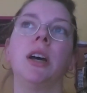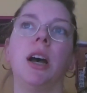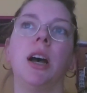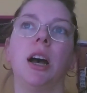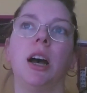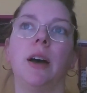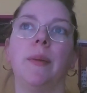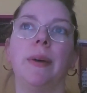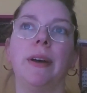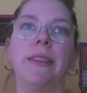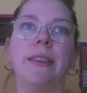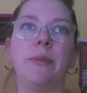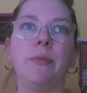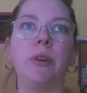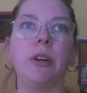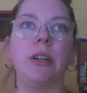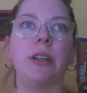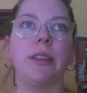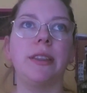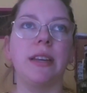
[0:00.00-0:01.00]
And then
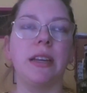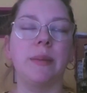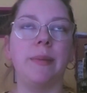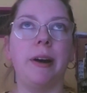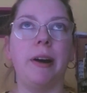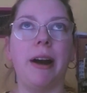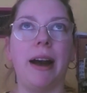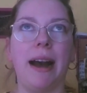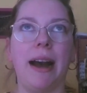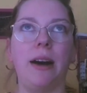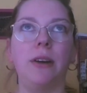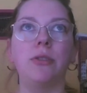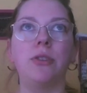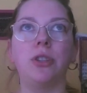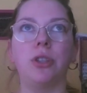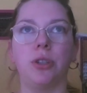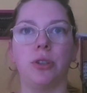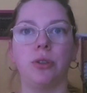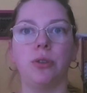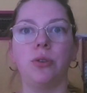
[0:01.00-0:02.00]
we're going to think about how
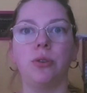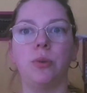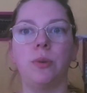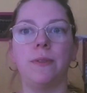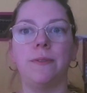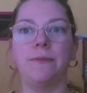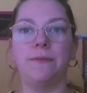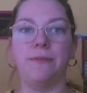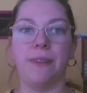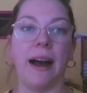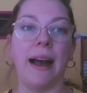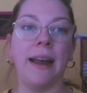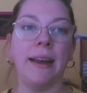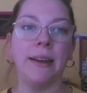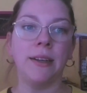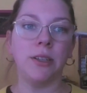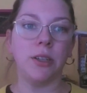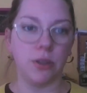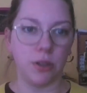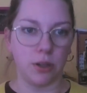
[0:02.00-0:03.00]
to
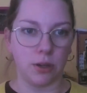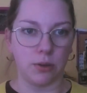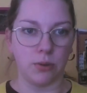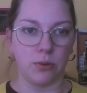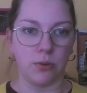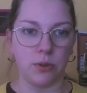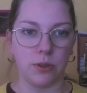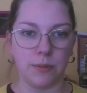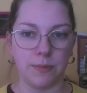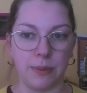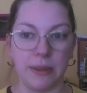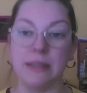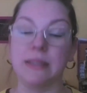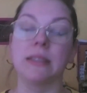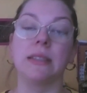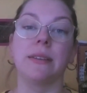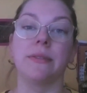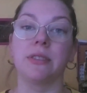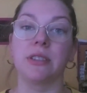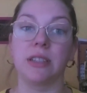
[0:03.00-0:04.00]
find those
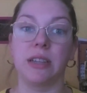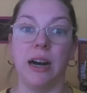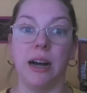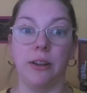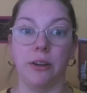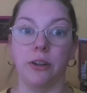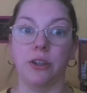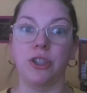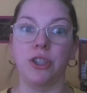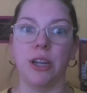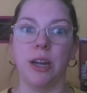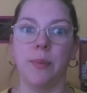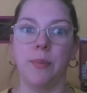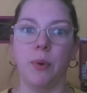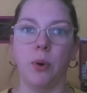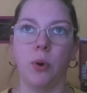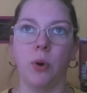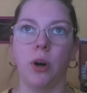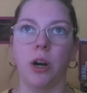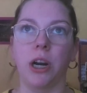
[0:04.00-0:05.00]
pieces of scholarship
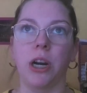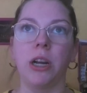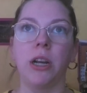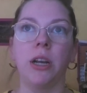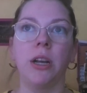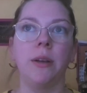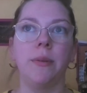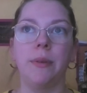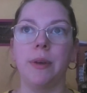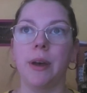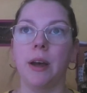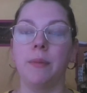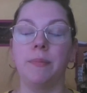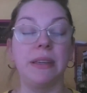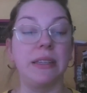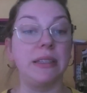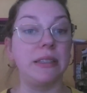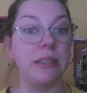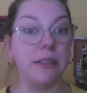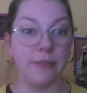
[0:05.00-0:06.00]
or
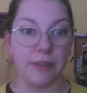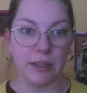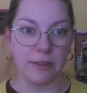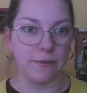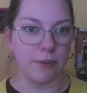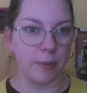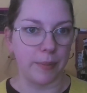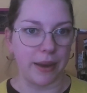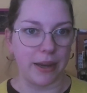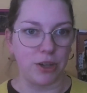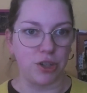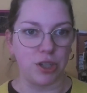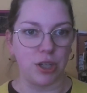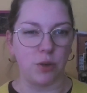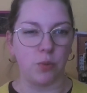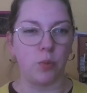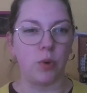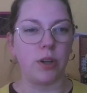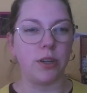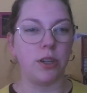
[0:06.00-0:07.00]
pieces of
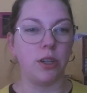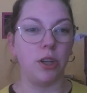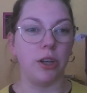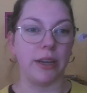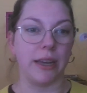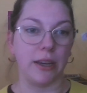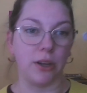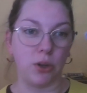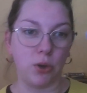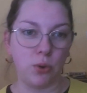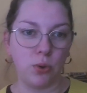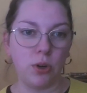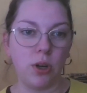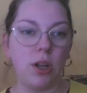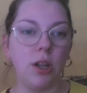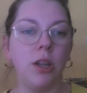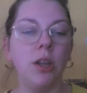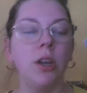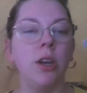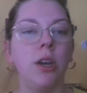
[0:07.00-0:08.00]
information. We're going to look at
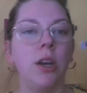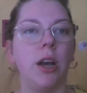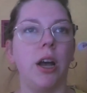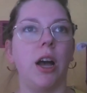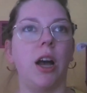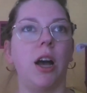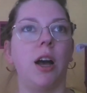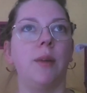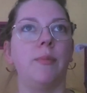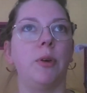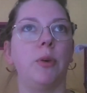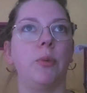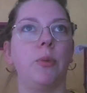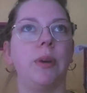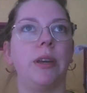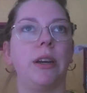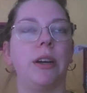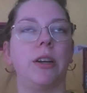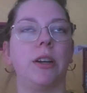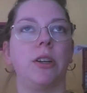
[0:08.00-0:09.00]
Google.
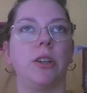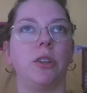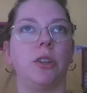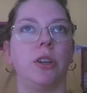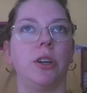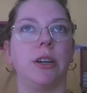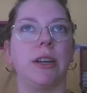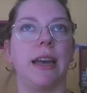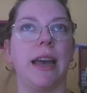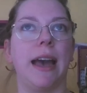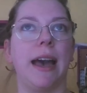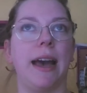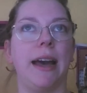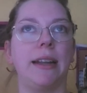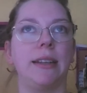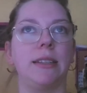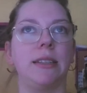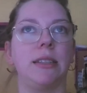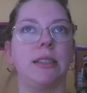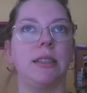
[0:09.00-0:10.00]
We are going to look
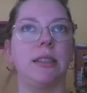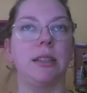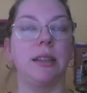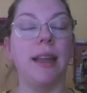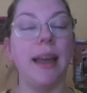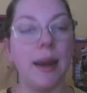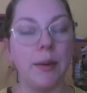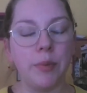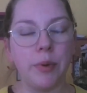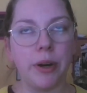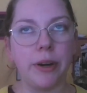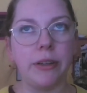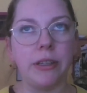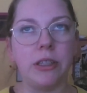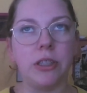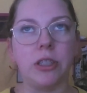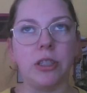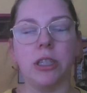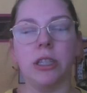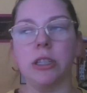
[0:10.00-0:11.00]
at the library
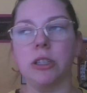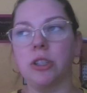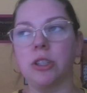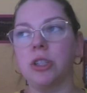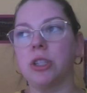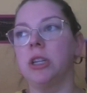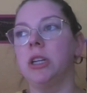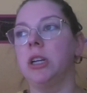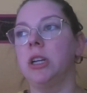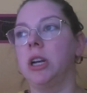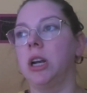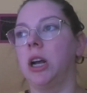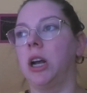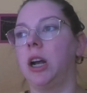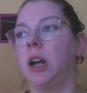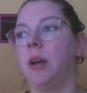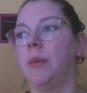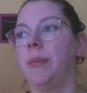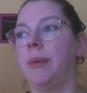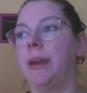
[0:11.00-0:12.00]
search,
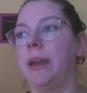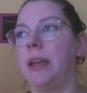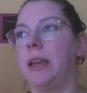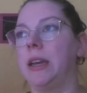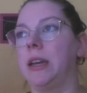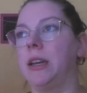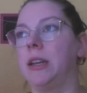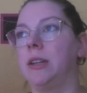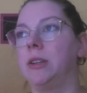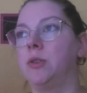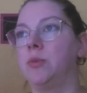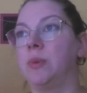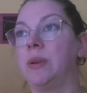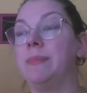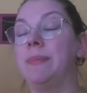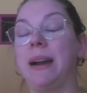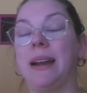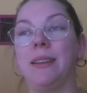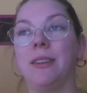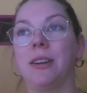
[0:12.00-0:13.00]
and we
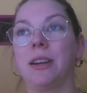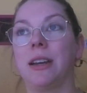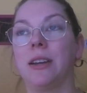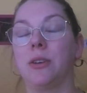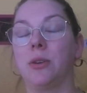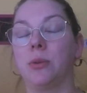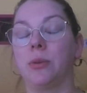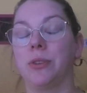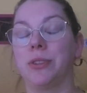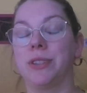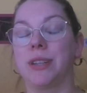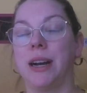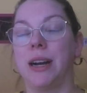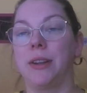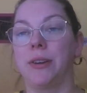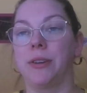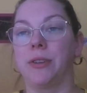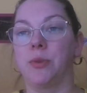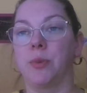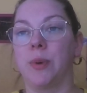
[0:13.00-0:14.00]
might look at Google
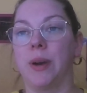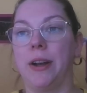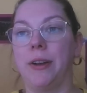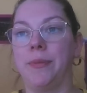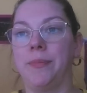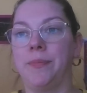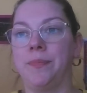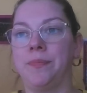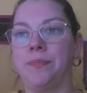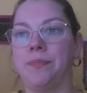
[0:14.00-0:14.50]
Scholar as well.